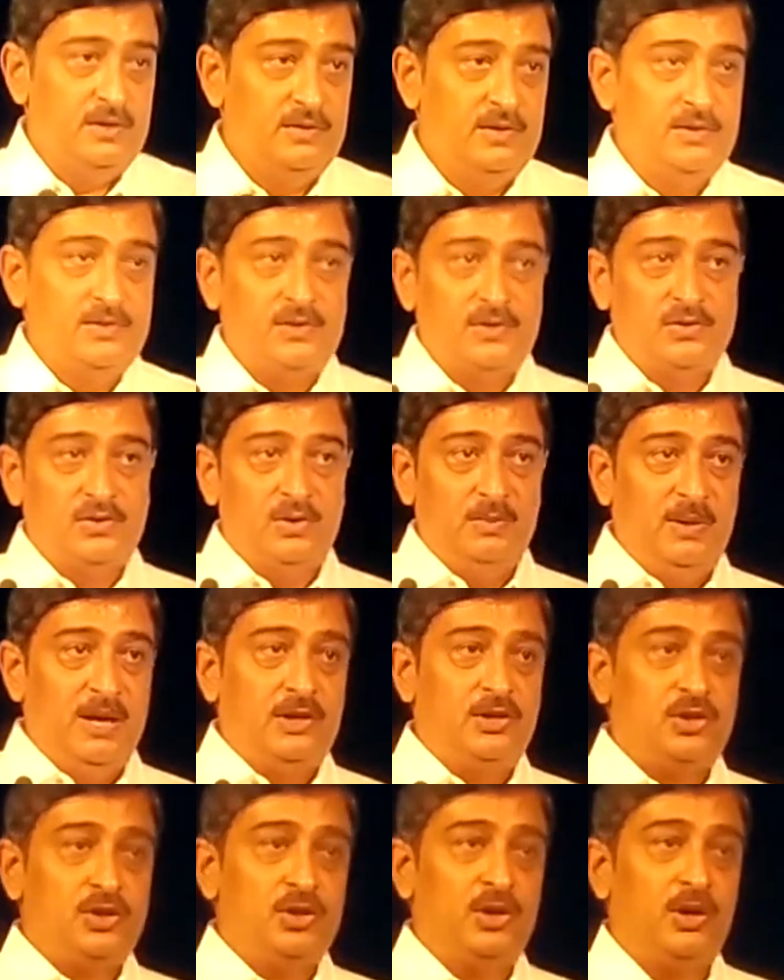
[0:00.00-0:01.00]
This is to
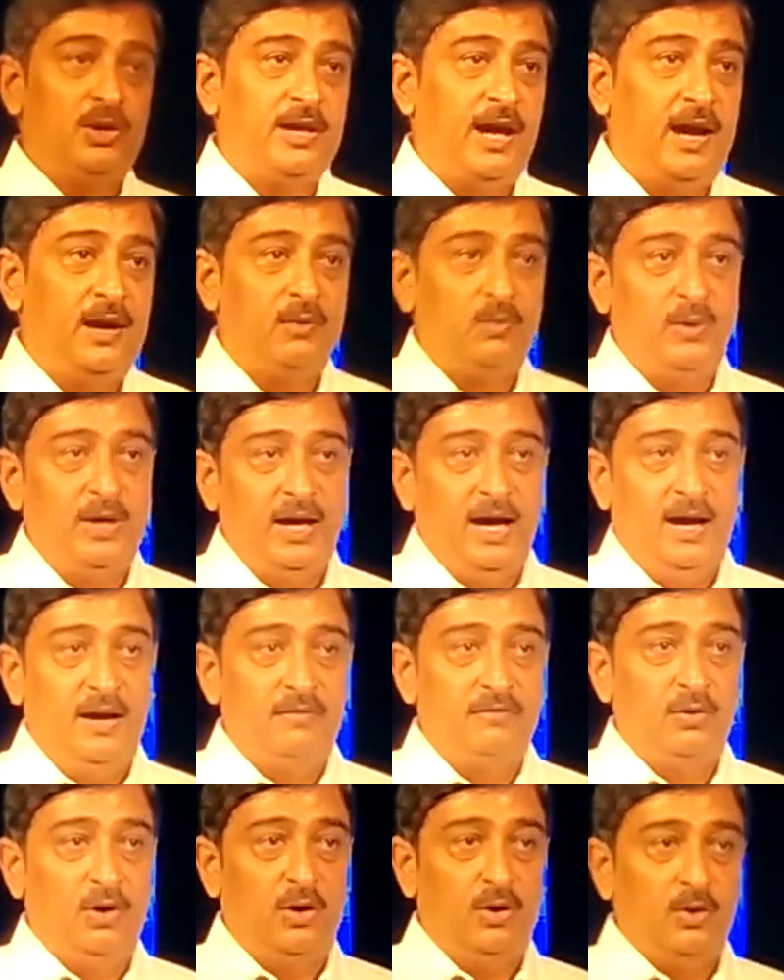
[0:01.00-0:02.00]
make sure that we
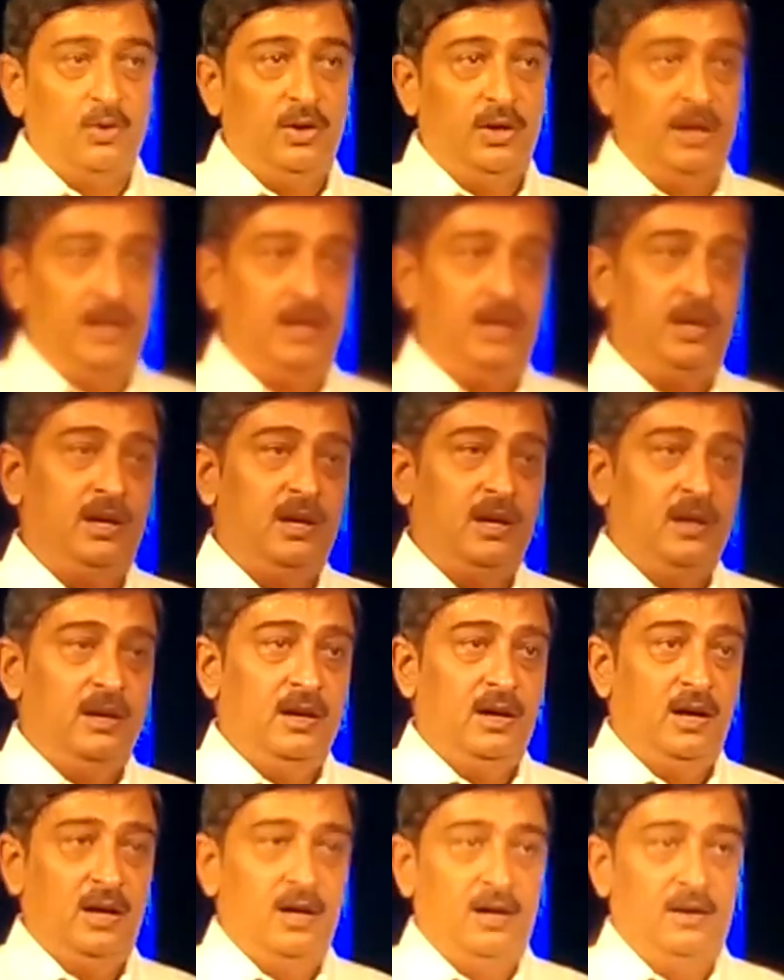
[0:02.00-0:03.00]
have not only
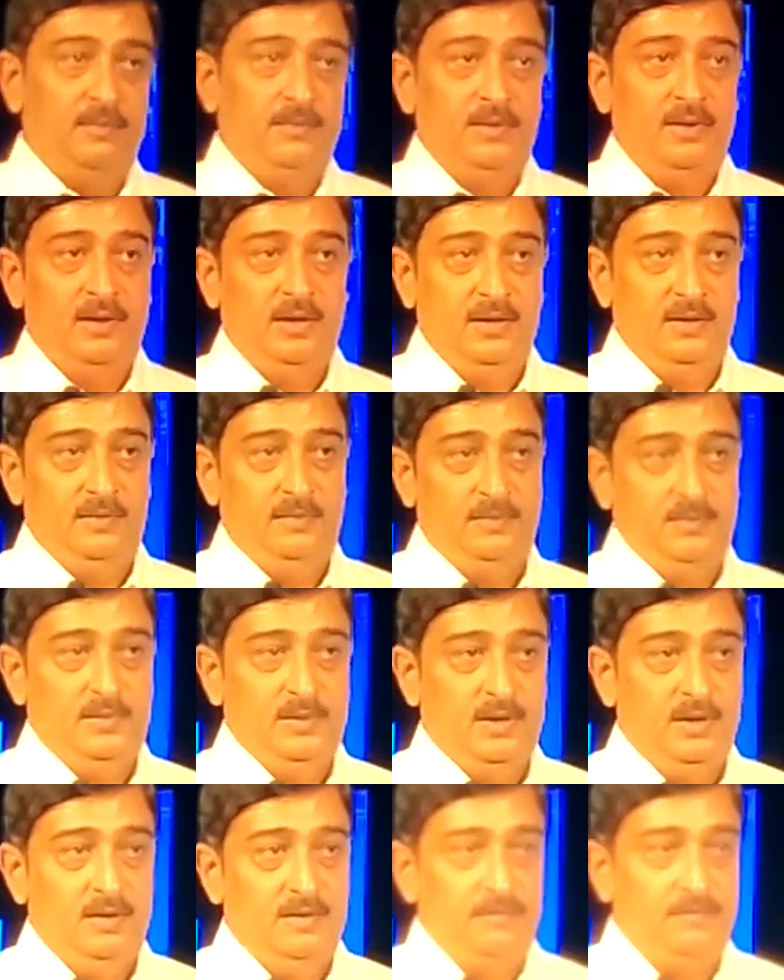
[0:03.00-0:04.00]

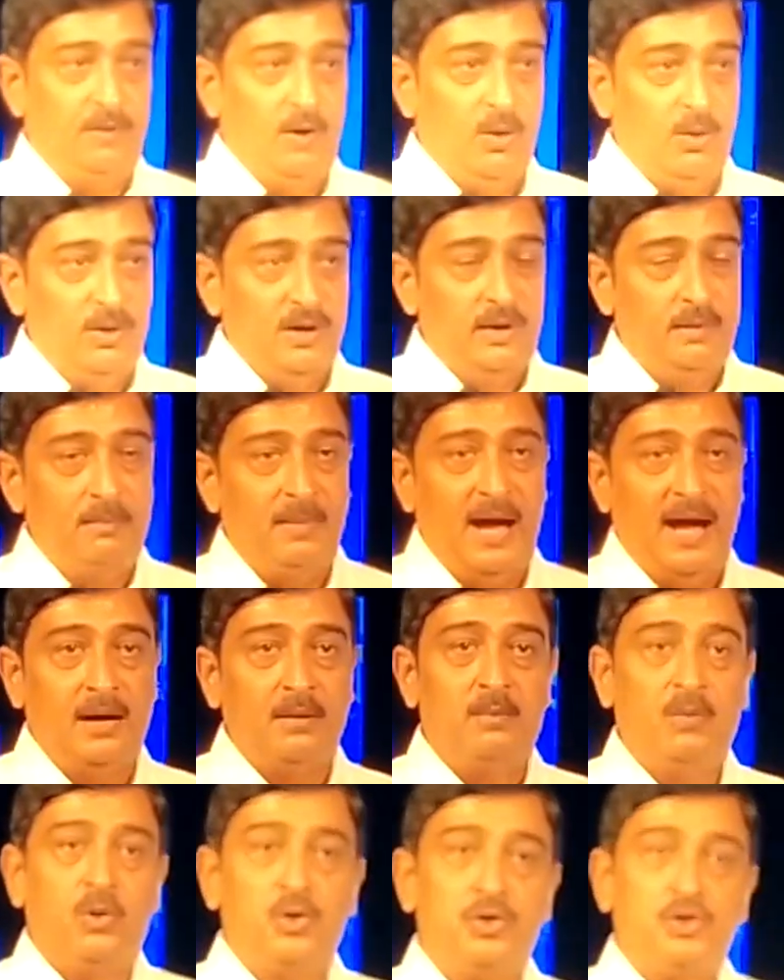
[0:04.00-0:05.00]
the forward and
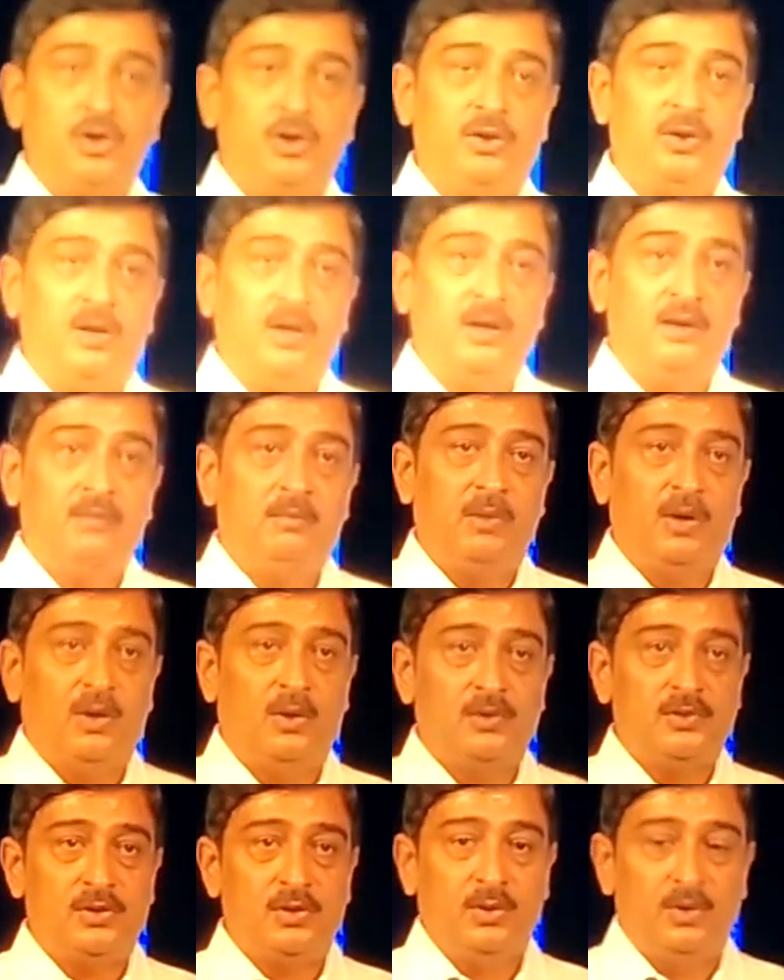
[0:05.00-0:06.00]
back motion, but
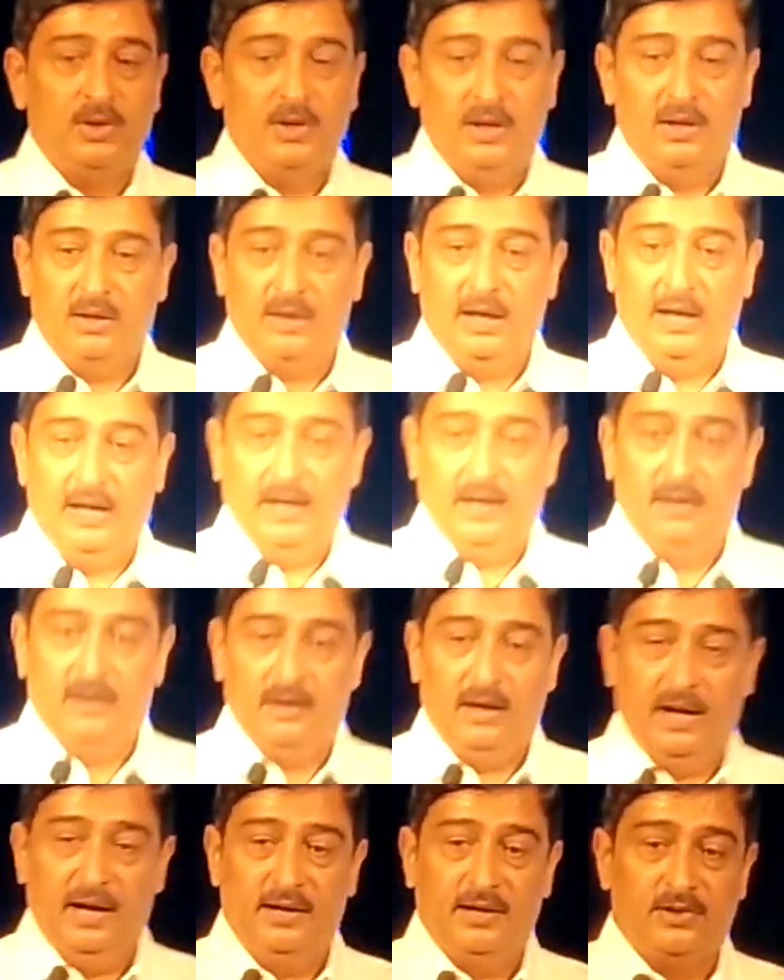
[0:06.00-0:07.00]
also tilt
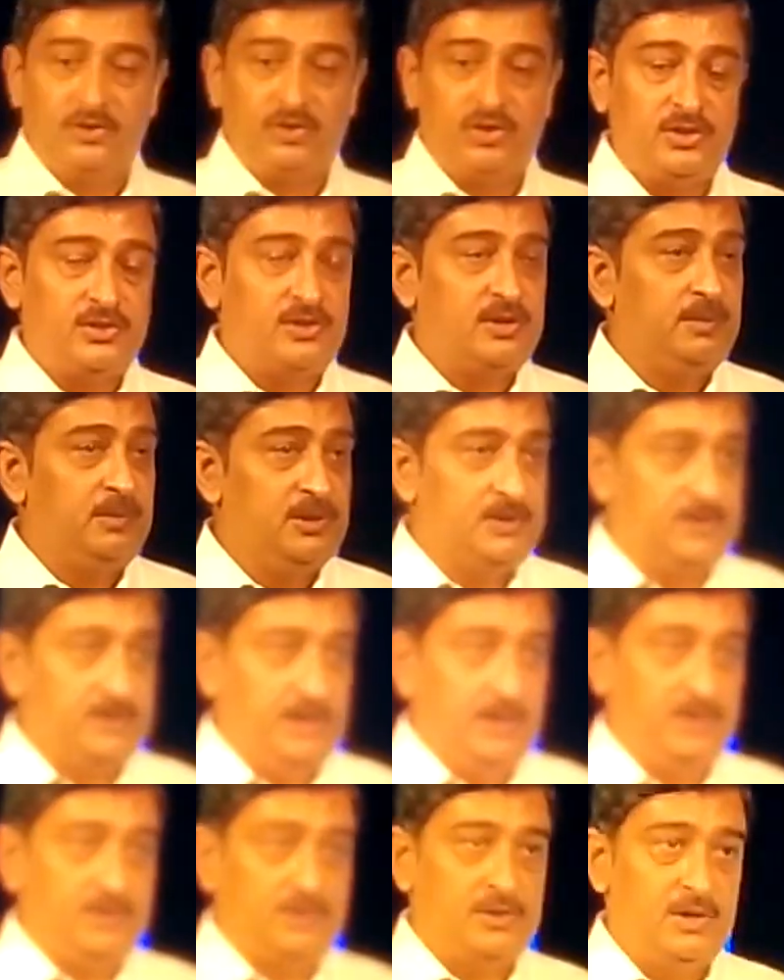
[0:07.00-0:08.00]
and height adjustable
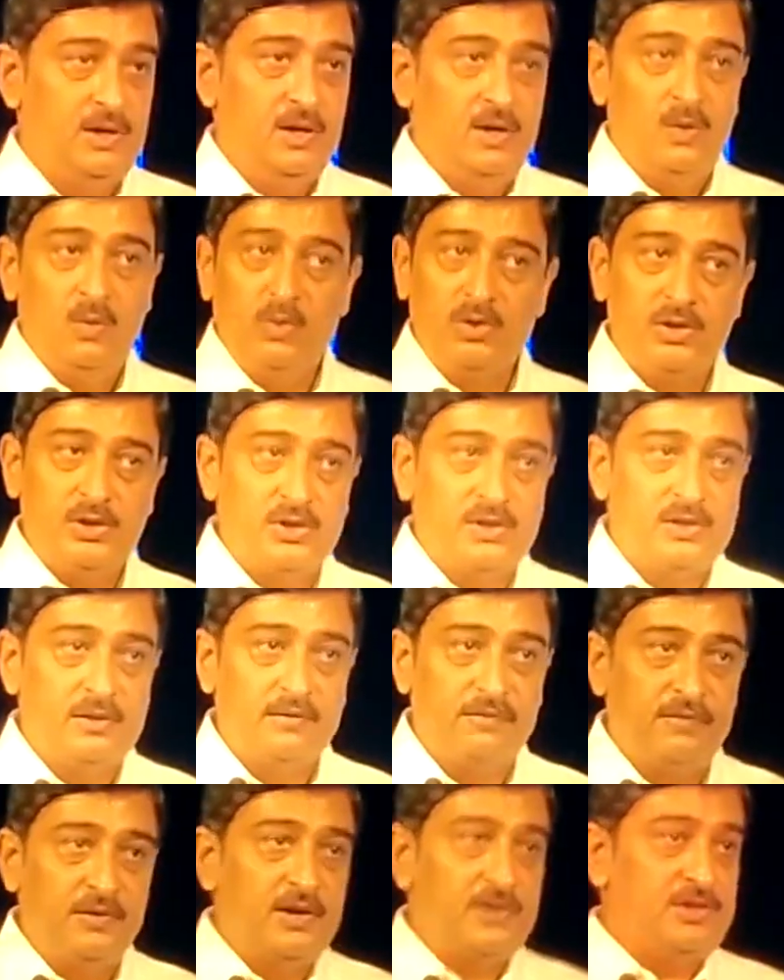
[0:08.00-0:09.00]
seats, which is the
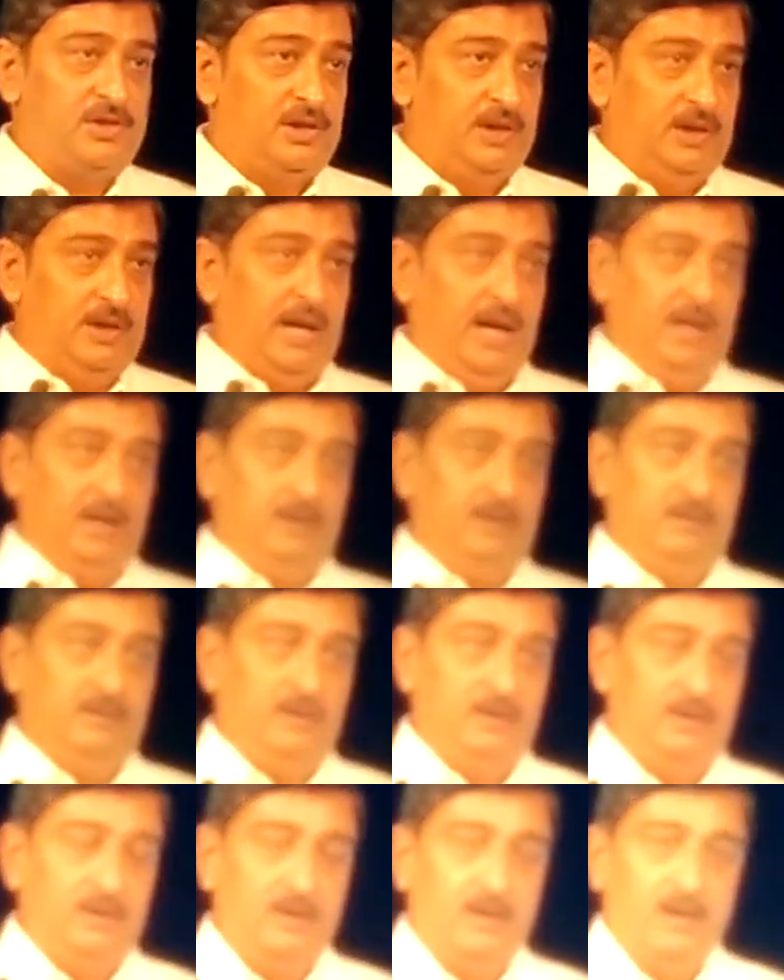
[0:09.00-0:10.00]
first in
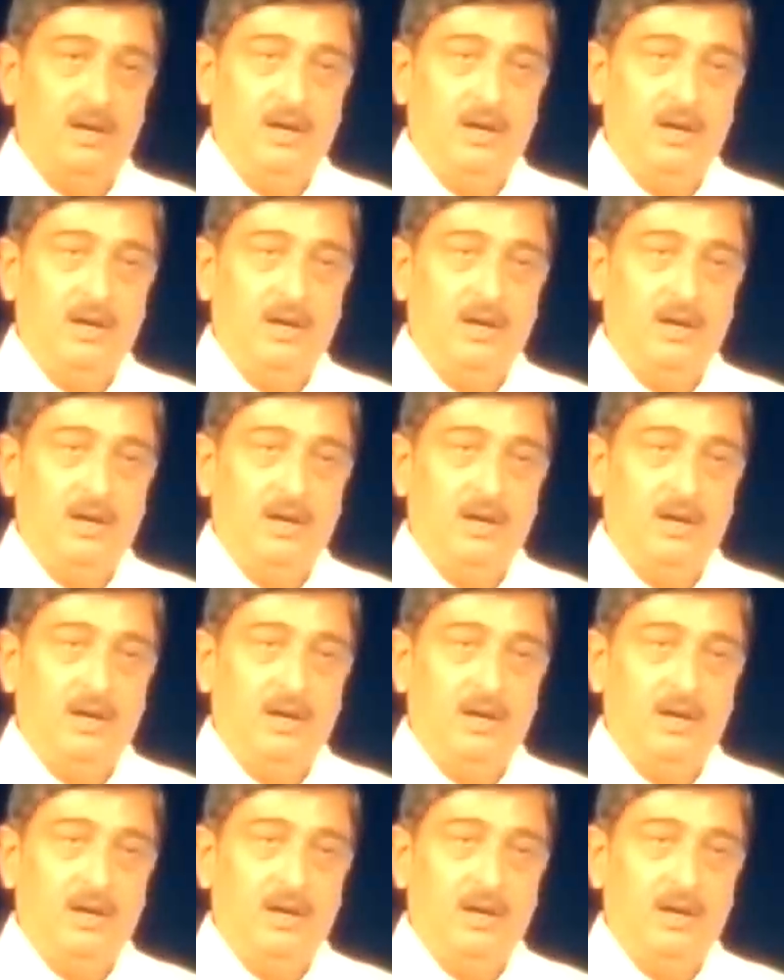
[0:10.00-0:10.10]
category.